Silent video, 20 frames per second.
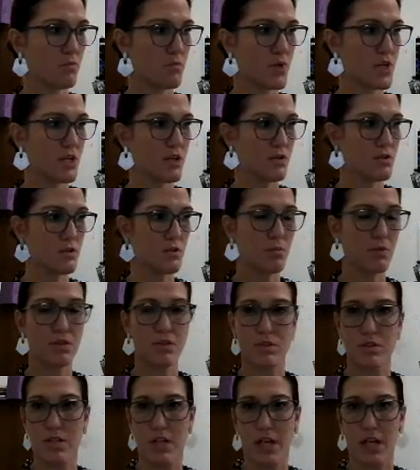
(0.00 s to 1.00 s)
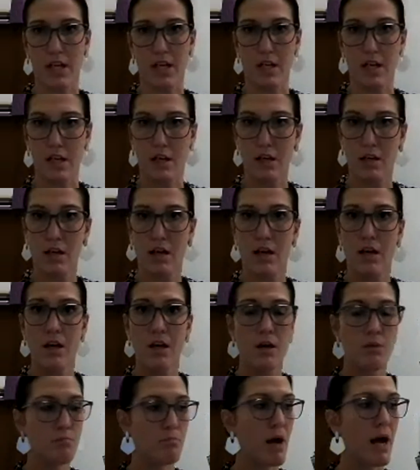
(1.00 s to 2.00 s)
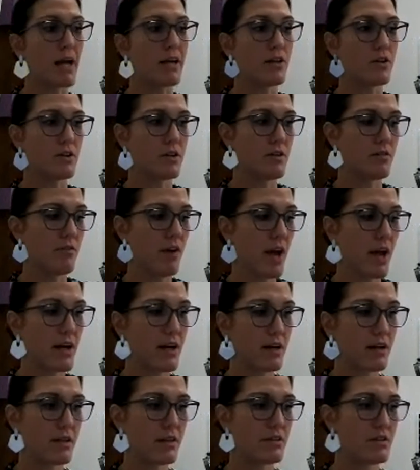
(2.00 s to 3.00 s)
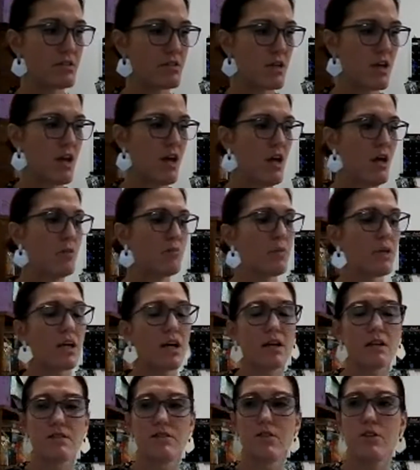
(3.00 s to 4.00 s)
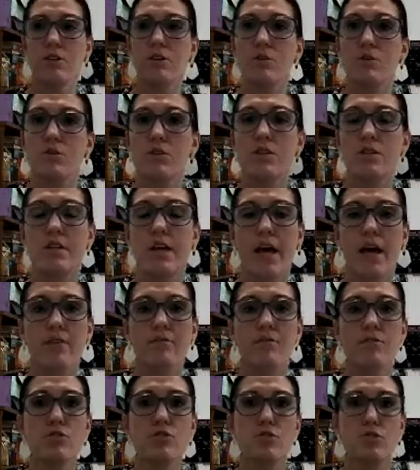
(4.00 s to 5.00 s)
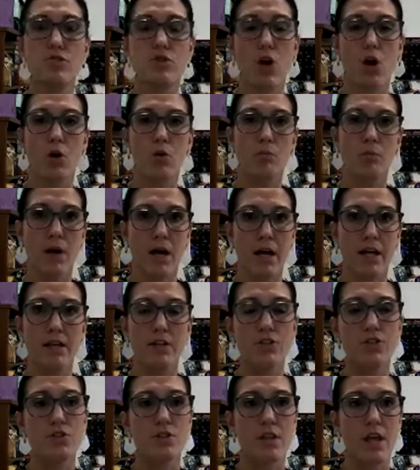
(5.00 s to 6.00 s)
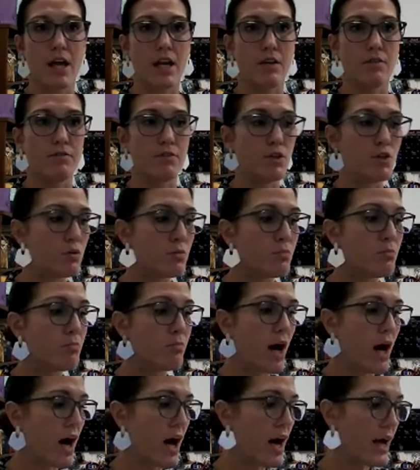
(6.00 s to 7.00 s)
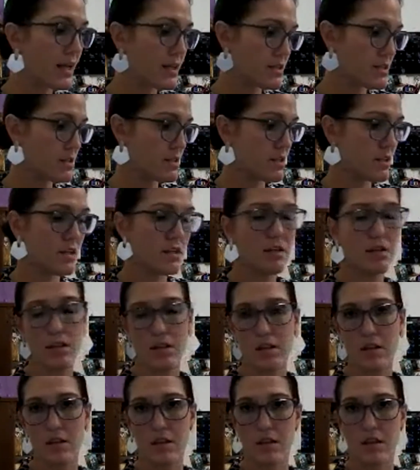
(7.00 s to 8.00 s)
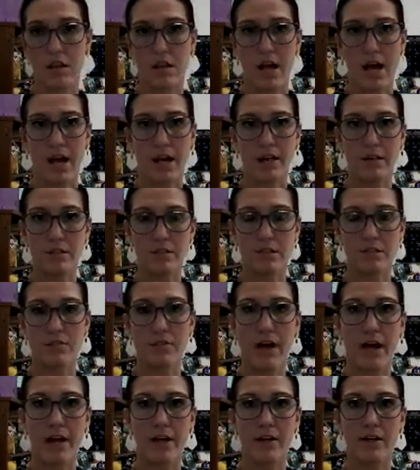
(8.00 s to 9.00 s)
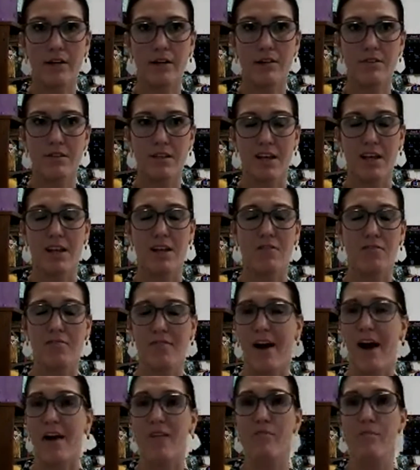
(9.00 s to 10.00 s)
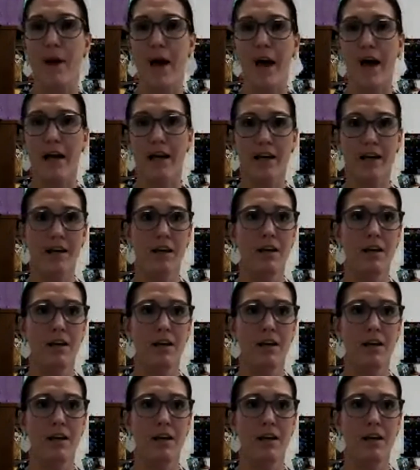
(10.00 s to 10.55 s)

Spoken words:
reusable sticky binder dividers, because you just have so much that if you bought the nice dividers in a 5-pack,